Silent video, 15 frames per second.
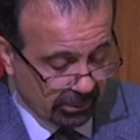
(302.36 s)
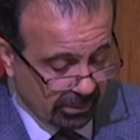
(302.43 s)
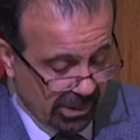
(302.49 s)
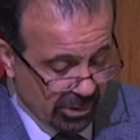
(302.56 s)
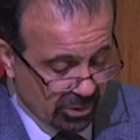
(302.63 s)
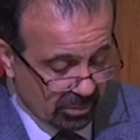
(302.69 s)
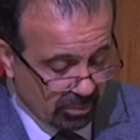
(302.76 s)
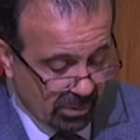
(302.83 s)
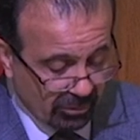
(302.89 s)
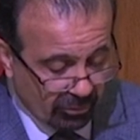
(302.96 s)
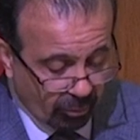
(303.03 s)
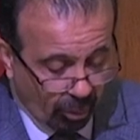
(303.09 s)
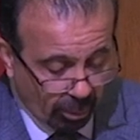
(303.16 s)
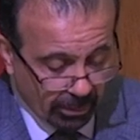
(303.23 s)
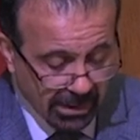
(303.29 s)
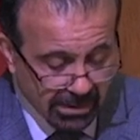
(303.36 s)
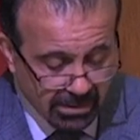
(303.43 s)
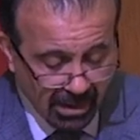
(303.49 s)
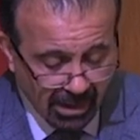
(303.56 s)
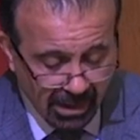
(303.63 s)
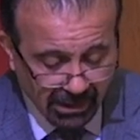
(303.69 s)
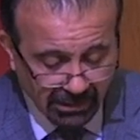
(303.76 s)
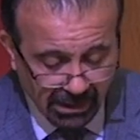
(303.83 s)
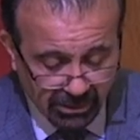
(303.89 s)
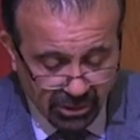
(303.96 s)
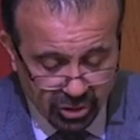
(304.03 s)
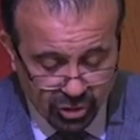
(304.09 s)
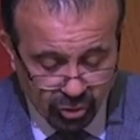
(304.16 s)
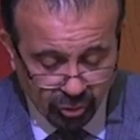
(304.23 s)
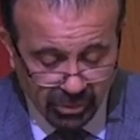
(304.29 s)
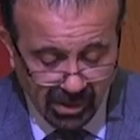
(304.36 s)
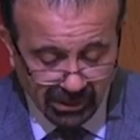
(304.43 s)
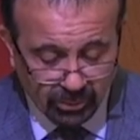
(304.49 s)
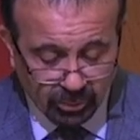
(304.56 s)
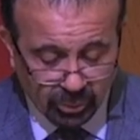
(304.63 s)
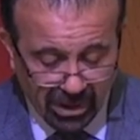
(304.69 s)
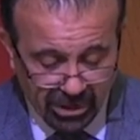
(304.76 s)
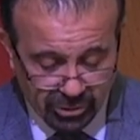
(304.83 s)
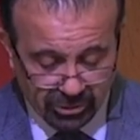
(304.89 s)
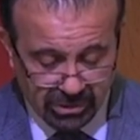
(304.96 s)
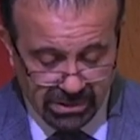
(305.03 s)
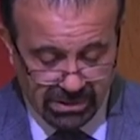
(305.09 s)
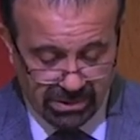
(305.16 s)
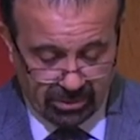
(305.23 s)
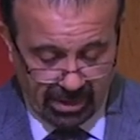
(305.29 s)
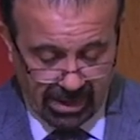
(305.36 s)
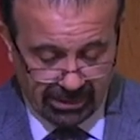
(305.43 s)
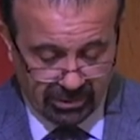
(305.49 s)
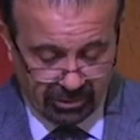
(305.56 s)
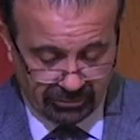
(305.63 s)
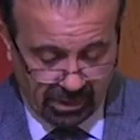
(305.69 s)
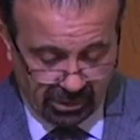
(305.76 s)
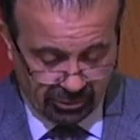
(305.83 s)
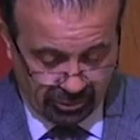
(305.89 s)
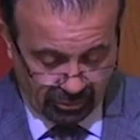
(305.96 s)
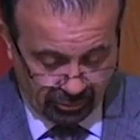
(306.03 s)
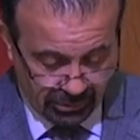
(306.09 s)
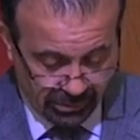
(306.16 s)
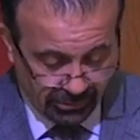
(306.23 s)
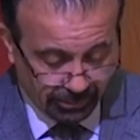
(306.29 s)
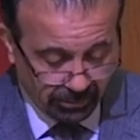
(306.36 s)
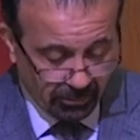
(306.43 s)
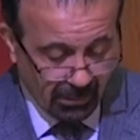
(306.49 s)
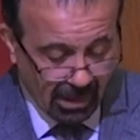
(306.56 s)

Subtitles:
Declaration before it, that this should not prejudice the rights of non-Jews.